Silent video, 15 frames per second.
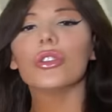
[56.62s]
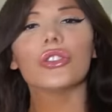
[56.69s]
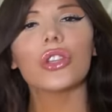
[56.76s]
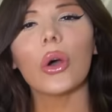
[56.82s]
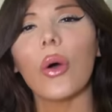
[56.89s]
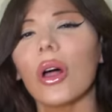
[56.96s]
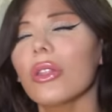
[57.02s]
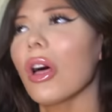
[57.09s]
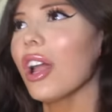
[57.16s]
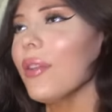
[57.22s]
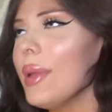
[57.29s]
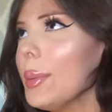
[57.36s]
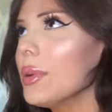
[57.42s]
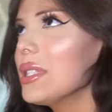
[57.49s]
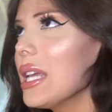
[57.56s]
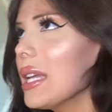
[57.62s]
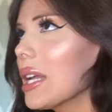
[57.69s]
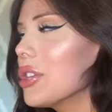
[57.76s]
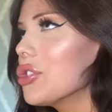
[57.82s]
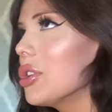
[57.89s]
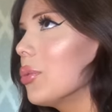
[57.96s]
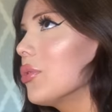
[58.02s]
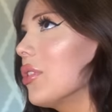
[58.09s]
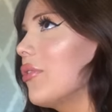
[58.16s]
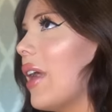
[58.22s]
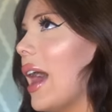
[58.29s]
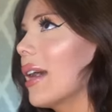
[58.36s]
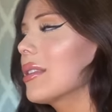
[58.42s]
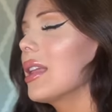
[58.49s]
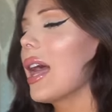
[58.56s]
So a lot of people take issue with the
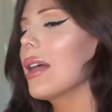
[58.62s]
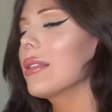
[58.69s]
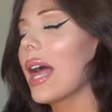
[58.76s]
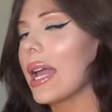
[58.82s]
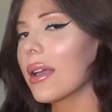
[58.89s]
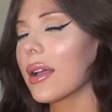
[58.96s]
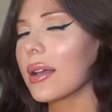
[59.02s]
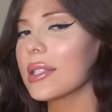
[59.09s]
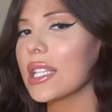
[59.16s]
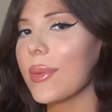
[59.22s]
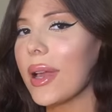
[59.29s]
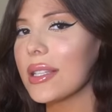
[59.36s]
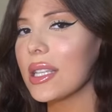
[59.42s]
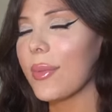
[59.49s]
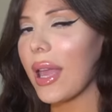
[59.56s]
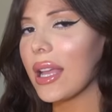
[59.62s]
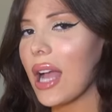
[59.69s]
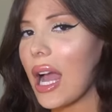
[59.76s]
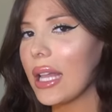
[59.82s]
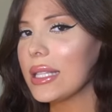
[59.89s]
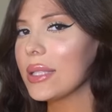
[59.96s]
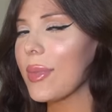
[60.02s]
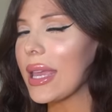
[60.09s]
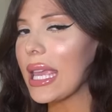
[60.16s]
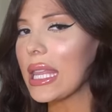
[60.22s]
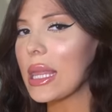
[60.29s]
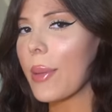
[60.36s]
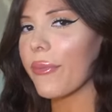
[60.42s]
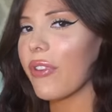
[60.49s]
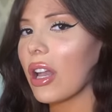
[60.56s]
fact that I like customizing my guns,
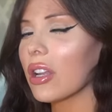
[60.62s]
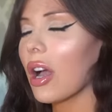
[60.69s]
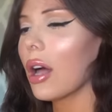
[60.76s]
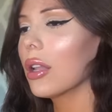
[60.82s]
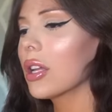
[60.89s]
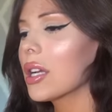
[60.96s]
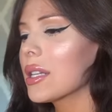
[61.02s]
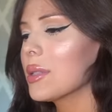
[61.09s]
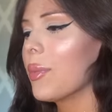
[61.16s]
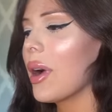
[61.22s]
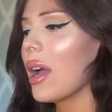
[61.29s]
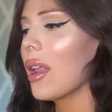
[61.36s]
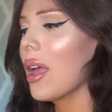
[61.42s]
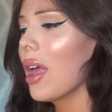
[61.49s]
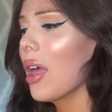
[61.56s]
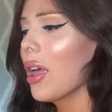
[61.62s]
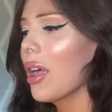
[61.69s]
making them fun colors, but